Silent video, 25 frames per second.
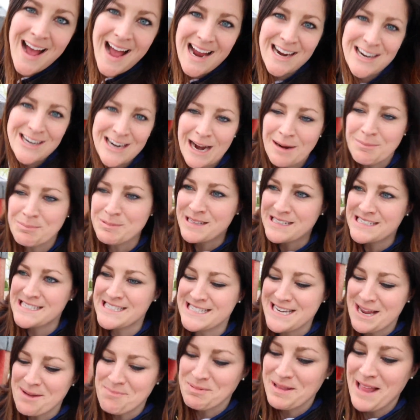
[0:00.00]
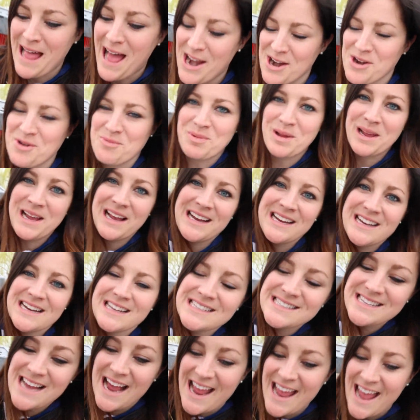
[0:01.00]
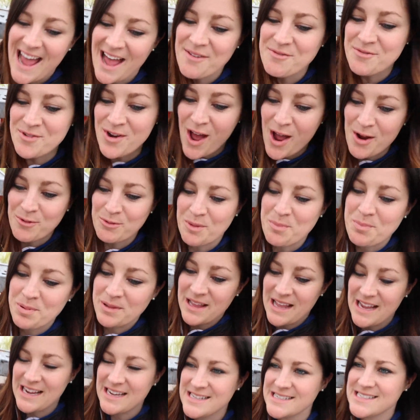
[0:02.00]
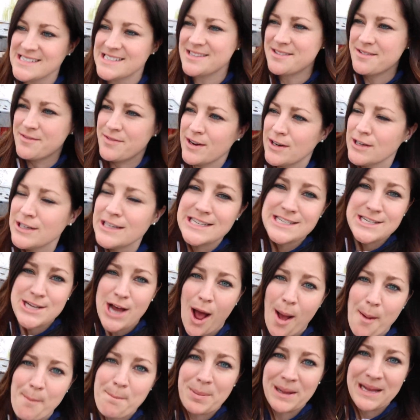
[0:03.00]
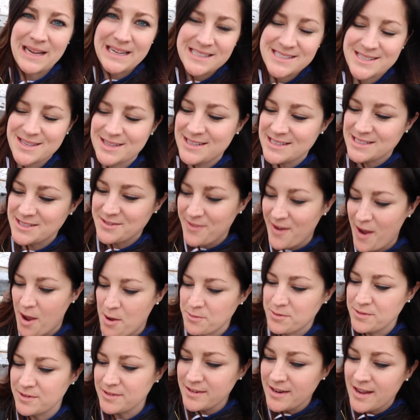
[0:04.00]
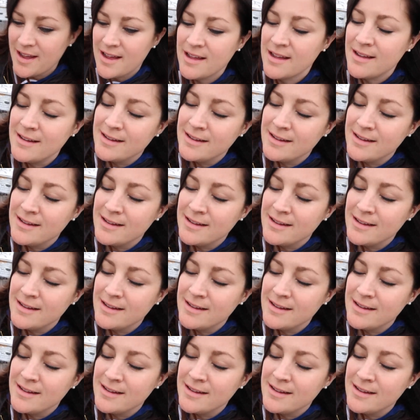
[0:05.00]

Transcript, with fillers: I grabbed the step ladder because I have not replaced the very top piece of this fountain